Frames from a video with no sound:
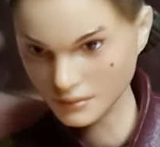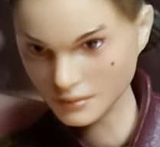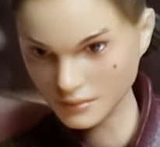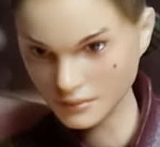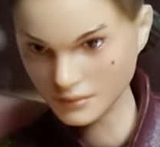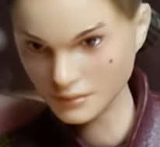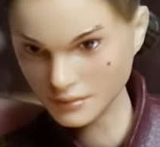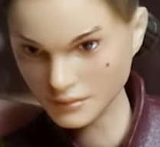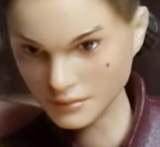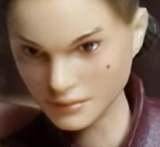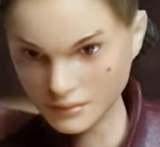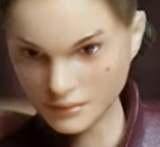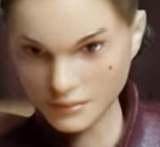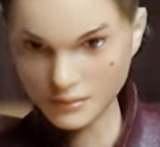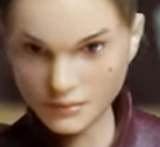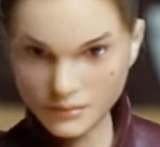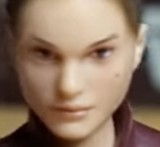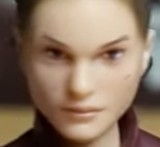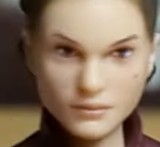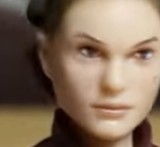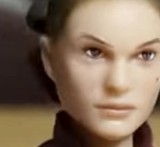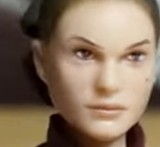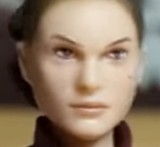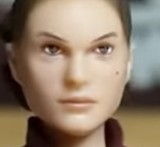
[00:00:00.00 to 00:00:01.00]

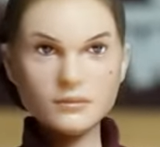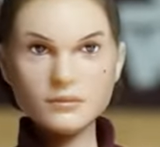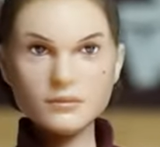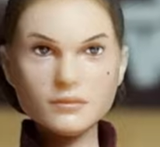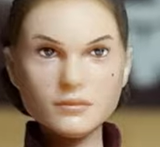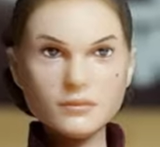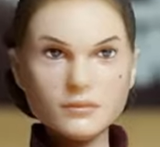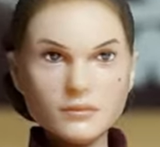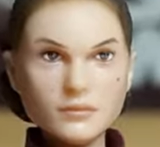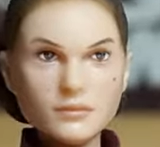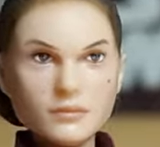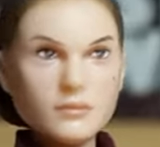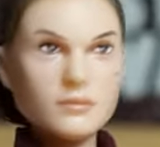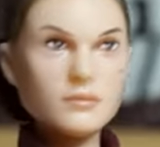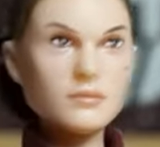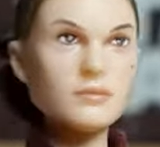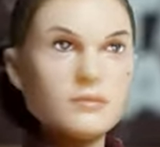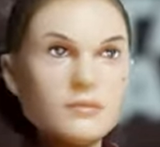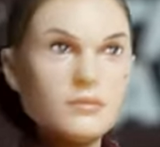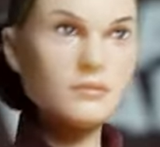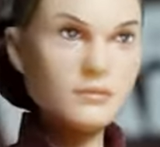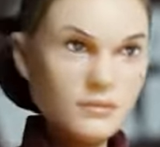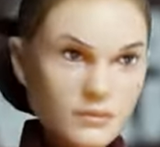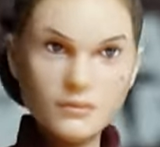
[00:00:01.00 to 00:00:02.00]
sideways hinge
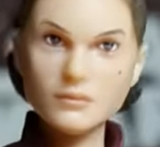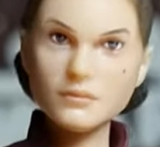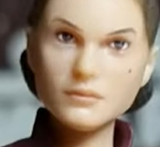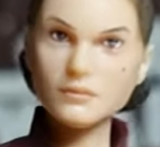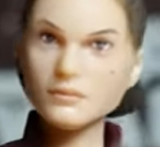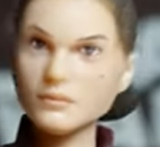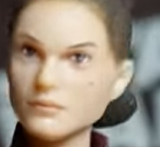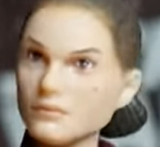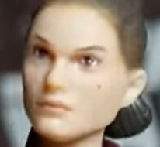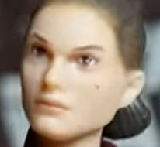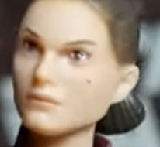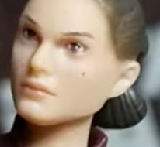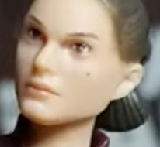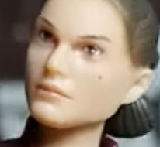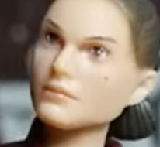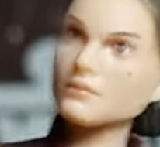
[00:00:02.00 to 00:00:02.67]
in that